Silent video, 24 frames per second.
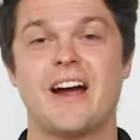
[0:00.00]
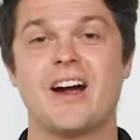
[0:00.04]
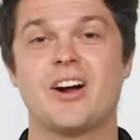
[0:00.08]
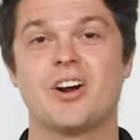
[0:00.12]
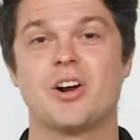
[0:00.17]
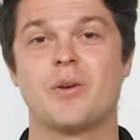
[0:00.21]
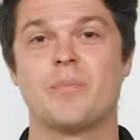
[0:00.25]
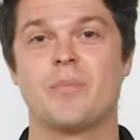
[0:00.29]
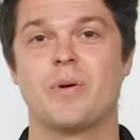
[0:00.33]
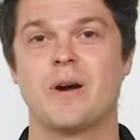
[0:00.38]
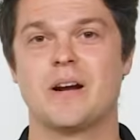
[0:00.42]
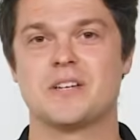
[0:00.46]
air
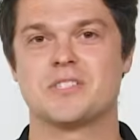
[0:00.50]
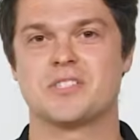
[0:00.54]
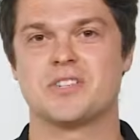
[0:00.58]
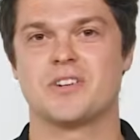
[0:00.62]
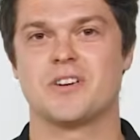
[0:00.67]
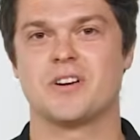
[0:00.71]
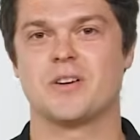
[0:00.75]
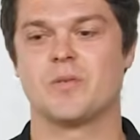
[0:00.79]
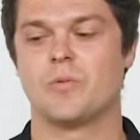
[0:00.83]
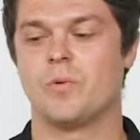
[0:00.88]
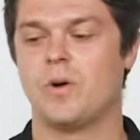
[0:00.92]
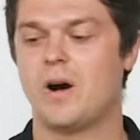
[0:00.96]

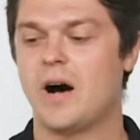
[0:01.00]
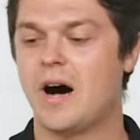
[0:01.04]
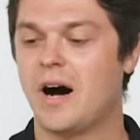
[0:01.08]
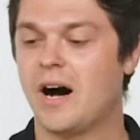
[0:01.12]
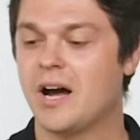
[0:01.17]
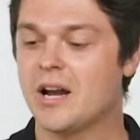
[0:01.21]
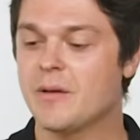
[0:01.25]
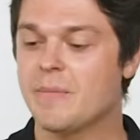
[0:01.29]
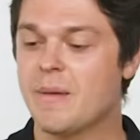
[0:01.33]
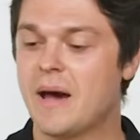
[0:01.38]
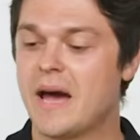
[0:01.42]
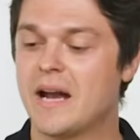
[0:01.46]
compressor will
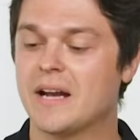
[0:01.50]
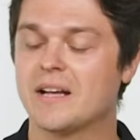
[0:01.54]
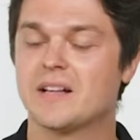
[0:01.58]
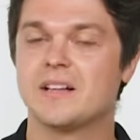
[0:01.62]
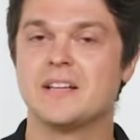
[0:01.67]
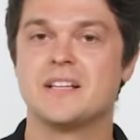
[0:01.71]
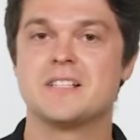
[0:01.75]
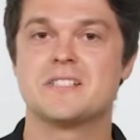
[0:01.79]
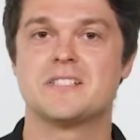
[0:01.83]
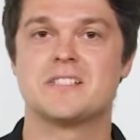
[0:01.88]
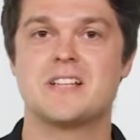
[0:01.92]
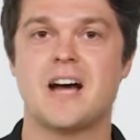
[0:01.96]

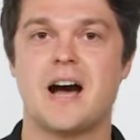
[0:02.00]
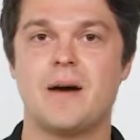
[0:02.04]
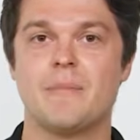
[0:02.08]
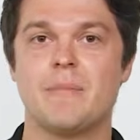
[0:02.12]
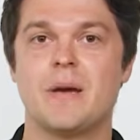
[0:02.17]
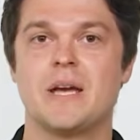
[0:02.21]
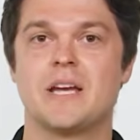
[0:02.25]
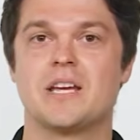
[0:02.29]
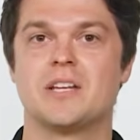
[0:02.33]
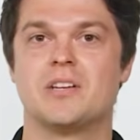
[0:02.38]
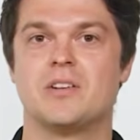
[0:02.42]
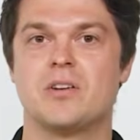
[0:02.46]
automatically stop
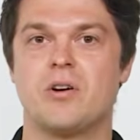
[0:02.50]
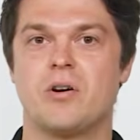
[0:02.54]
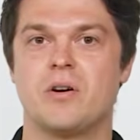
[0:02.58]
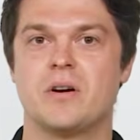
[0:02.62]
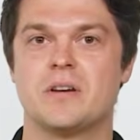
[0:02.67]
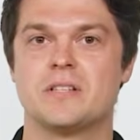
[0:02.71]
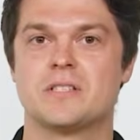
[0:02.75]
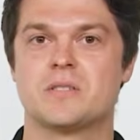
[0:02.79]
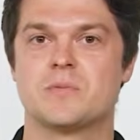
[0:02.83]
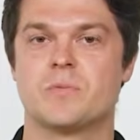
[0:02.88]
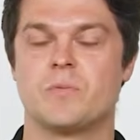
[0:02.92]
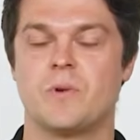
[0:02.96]
making
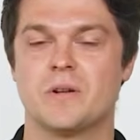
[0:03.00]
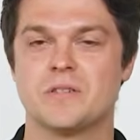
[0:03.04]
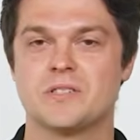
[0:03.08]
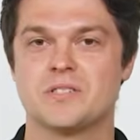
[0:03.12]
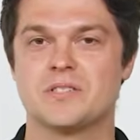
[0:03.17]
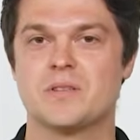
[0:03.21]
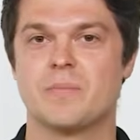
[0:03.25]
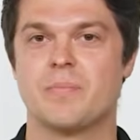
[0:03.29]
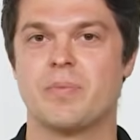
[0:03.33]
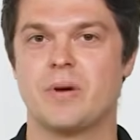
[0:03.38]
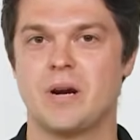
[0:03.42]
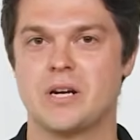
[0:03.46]
noise once
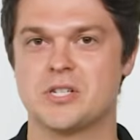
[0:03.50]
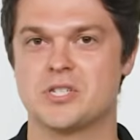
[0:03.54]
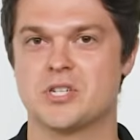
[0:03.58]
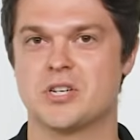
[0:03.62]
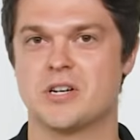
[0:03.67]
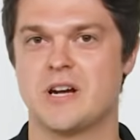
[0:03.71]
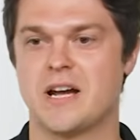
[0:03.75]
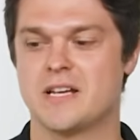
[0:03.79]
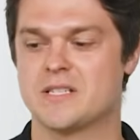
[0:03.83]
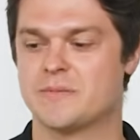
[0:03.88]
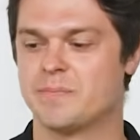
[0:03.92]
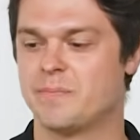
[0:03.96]
the
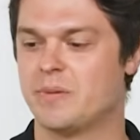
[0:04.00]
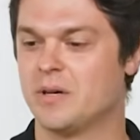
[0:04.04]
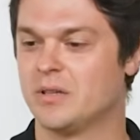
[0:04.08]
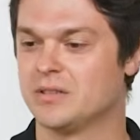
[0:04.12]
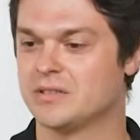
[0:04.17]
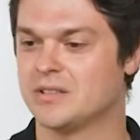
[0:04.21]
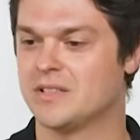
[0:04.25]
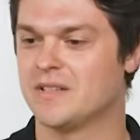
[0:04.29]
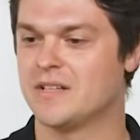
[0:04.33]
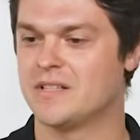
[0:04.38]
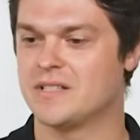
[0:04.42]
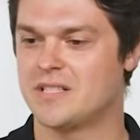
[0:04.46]
pressure has
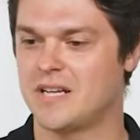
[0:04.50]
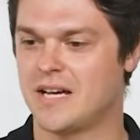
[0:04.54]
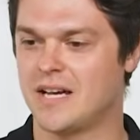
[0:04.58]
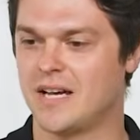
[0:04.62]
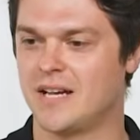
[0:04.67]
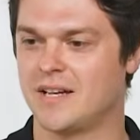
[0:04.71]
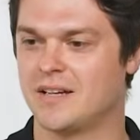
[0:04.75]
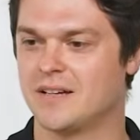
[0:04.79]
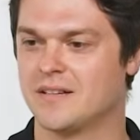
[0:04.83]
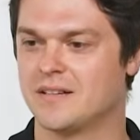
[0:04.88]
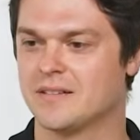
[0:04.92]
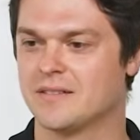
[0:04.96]
built in the
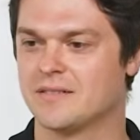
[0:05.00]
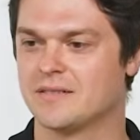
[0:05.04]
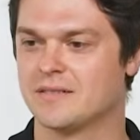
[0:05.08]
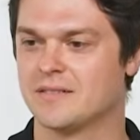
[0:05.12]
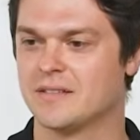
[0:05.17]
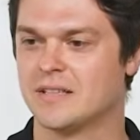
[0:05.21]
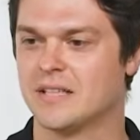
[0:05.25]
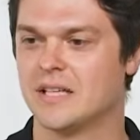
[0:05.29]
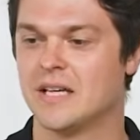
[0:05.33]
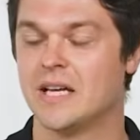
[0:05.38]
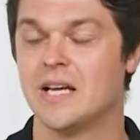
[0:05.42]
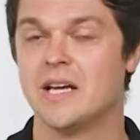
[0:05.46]
tank.
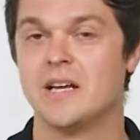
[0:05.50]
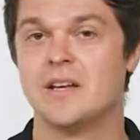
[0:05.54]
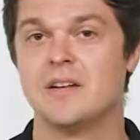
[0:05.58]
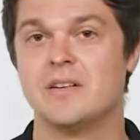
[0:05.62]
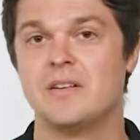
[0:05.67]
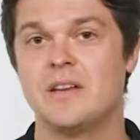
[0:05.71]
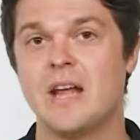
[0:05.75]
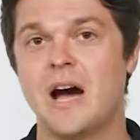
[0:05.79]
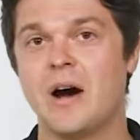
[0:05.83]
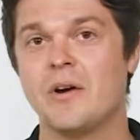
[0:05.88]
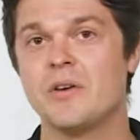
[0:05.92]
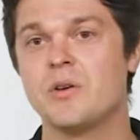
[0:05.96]

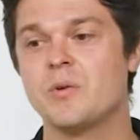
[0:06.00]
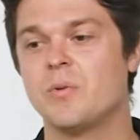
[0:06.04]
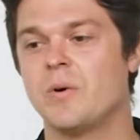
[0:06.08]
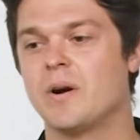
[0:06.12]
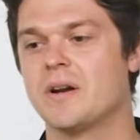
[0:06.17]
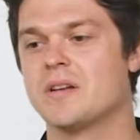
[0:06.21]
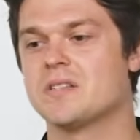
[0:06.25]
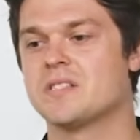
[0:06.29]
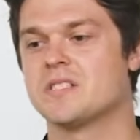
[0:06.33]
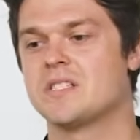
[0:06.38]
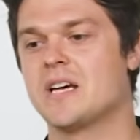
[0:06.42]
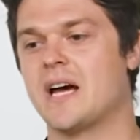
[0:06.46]
Now you
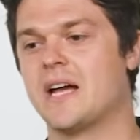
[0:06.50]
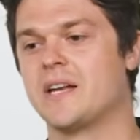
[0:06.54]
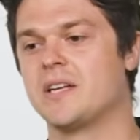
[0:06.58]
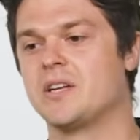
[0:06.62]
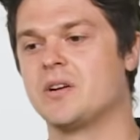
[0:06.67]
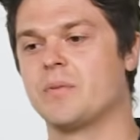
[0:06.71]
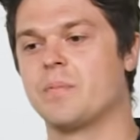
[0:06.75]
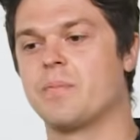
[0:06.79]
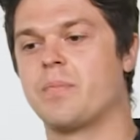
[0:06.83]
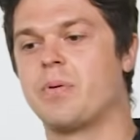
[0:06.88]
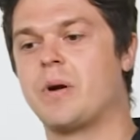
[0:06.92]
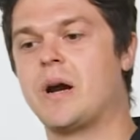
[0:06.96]
want to set
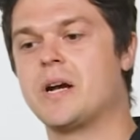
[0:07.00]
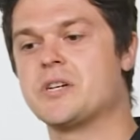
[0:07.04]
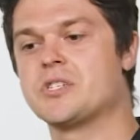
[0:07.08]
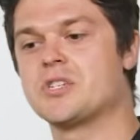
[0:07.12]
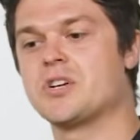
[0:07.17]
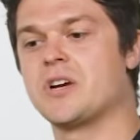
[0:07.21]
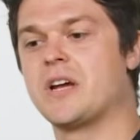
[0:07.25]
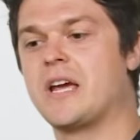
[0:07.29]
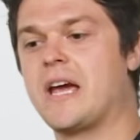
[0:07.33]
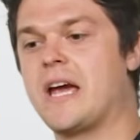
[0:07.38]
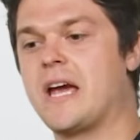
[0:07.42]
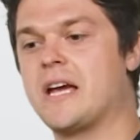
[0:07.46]
your
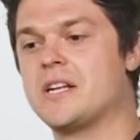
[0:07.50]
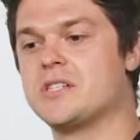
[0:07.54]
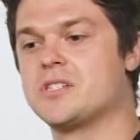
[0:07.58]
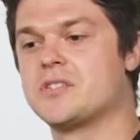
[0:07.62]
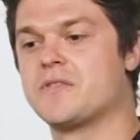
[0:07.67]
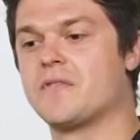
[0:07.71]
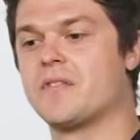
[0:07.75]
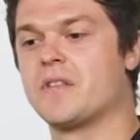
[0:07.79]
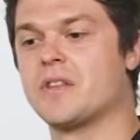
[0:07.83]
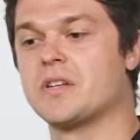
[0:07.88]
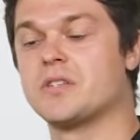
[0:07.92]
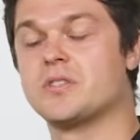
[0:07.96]
pressure gauge
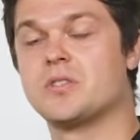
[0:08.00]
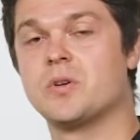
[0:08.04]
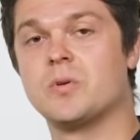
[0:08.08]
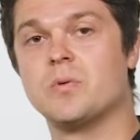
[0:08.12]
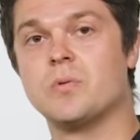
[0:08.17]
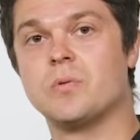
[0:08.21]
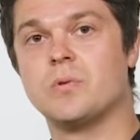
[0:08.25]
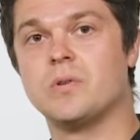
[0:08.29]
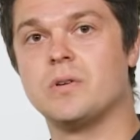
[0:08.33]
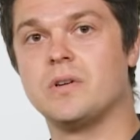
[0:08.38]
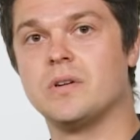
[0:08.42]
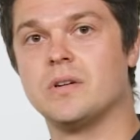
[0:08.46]
for the
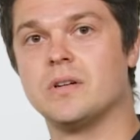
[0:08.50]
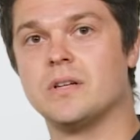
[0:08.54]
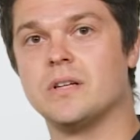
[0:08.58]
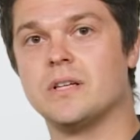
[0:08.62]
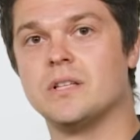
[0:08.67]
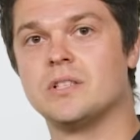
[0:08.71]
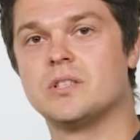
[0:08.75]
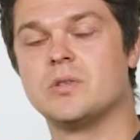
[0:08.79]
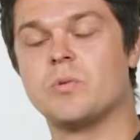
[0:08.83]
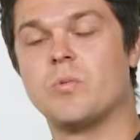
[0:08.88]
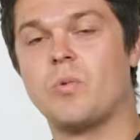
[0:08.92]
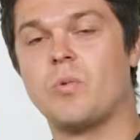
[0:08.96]
tool to